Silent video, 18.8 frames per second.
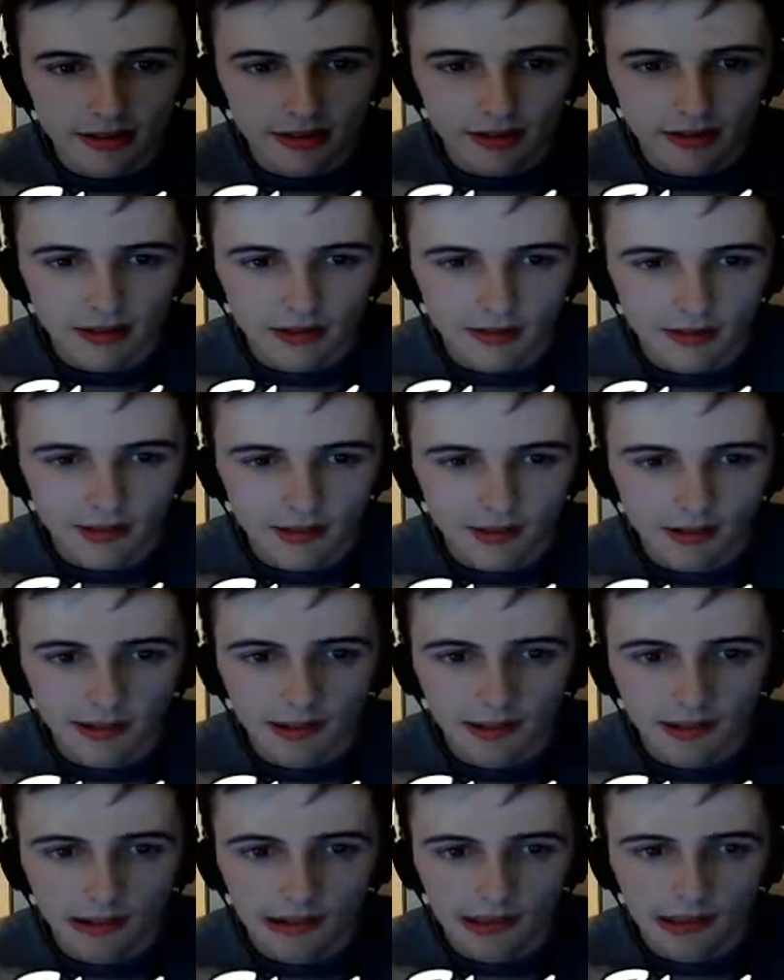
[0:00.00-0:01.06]

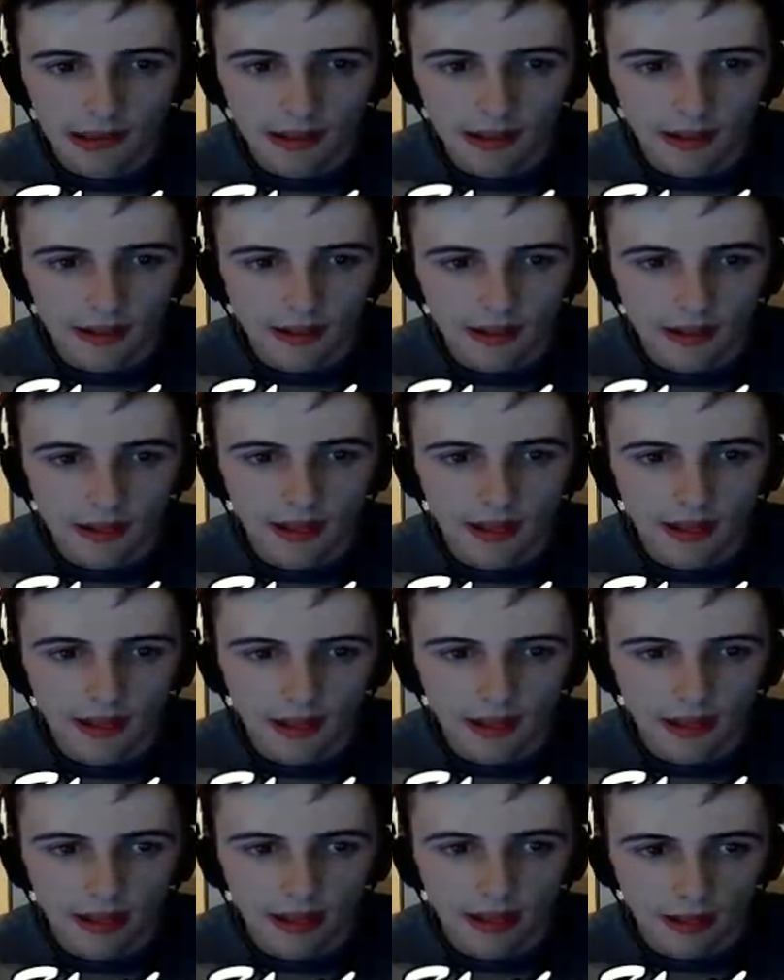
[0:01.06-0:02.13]

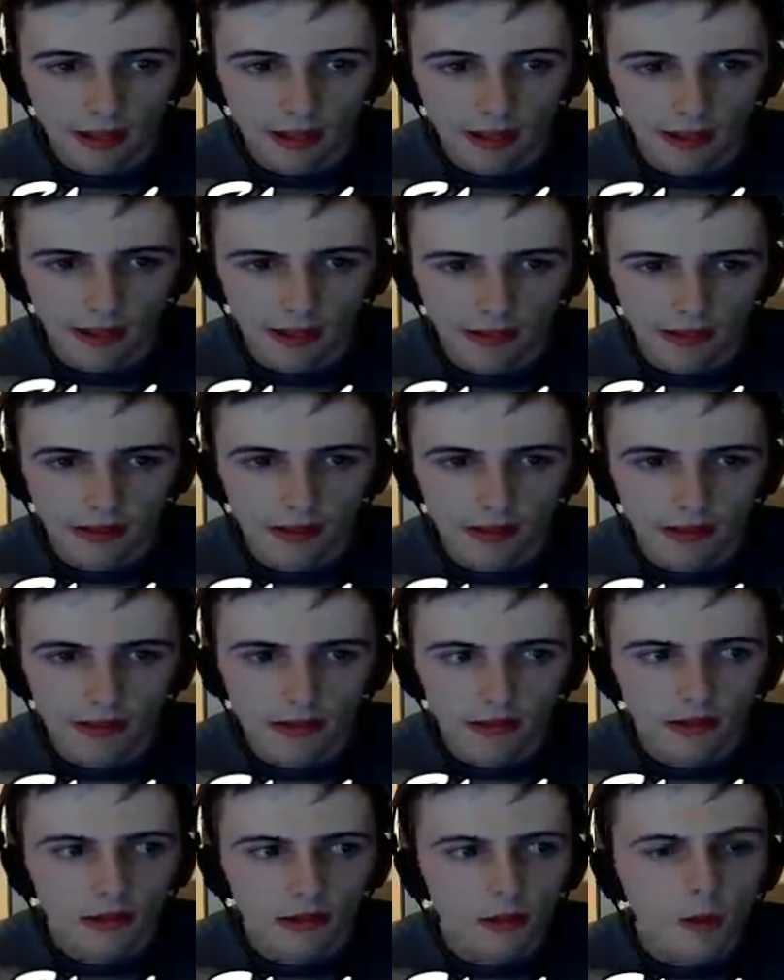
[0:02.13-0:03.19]

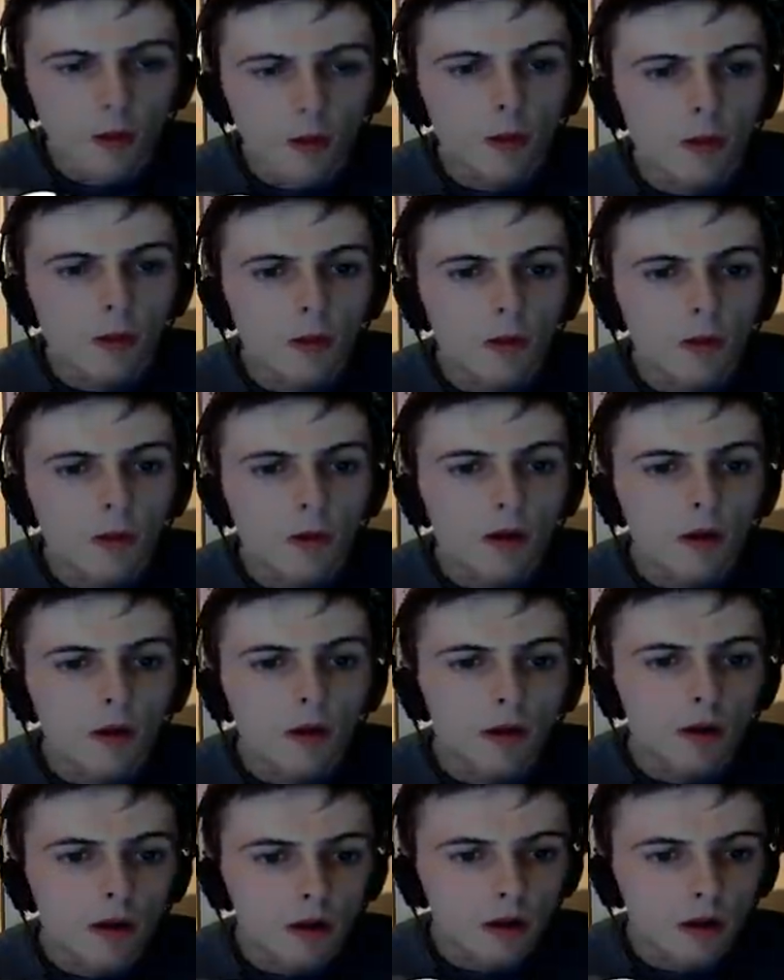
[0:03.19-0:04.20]
[no speech]